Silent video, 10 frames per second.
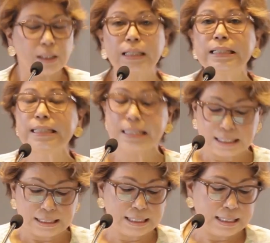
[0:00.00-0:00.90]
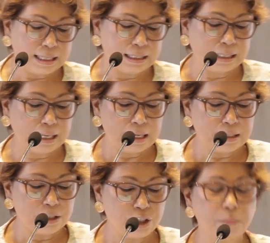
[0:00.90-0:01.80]
1999, the
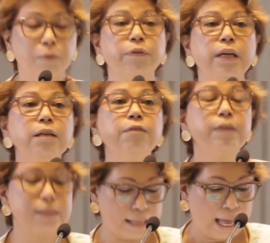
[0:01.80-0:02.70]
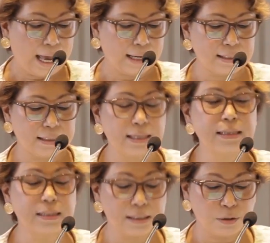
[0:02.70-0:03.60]
Guardianship of Infants Act
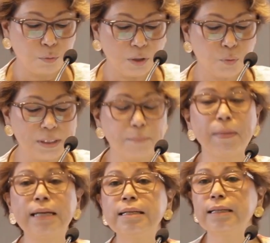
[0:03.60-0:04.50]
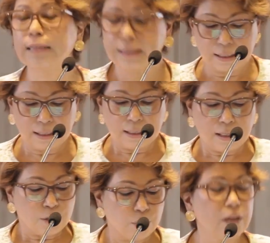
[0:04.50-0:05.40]
1961 was amended
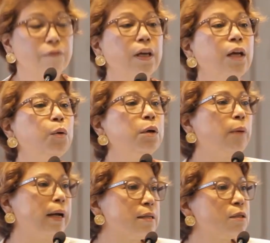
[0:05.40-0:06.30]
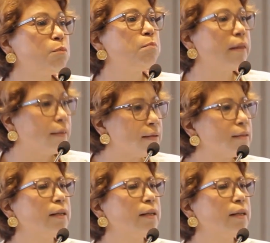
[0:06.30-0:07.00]
to give equal rights to mothers.